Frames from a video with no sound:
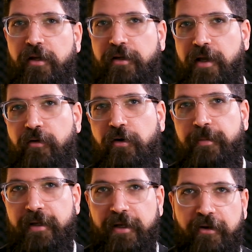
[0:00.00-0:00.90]
Kevork,
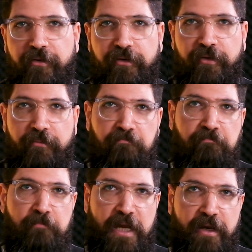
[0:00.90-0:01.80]
please
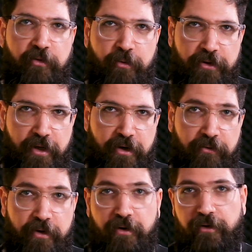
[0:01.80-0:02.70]
make
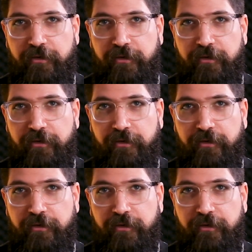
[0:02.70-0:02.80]
spontaneous videos.